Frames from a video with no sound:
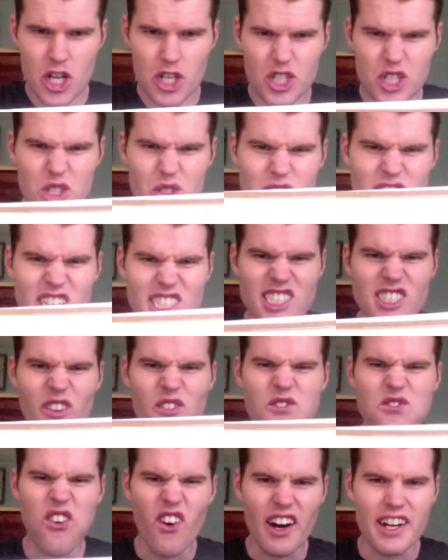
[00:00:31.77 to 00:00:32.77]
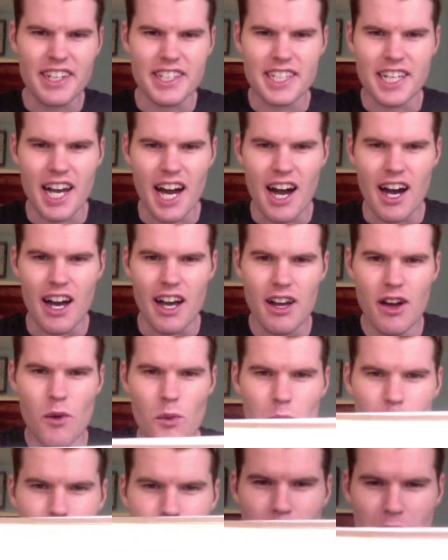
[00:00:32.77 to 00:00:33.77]
You just a funny guy
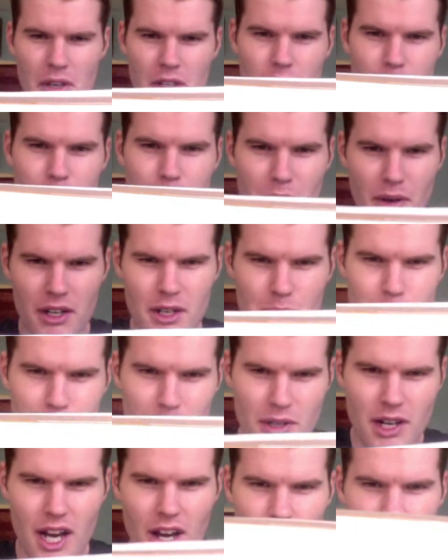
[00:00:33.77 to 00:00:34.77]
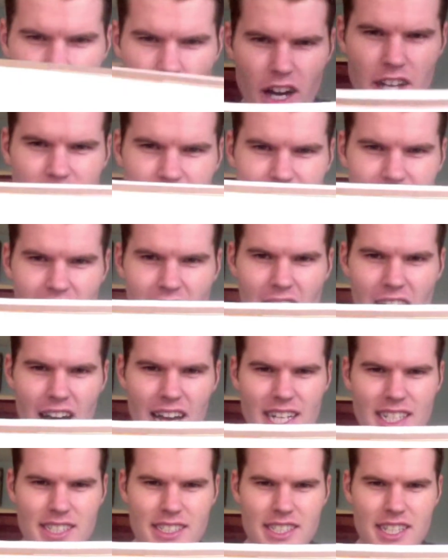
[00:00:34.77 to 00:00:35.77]
with peanut butter brown honey
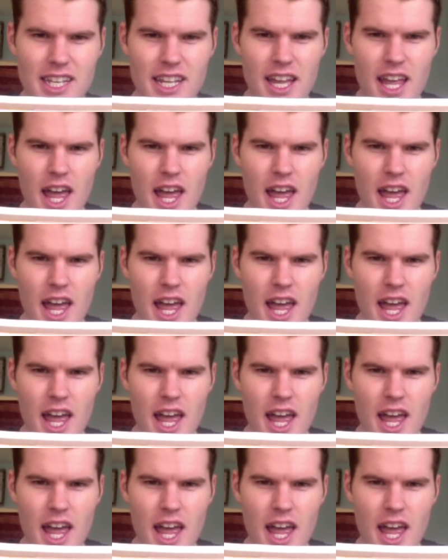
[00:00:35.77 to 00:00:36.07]
eyes.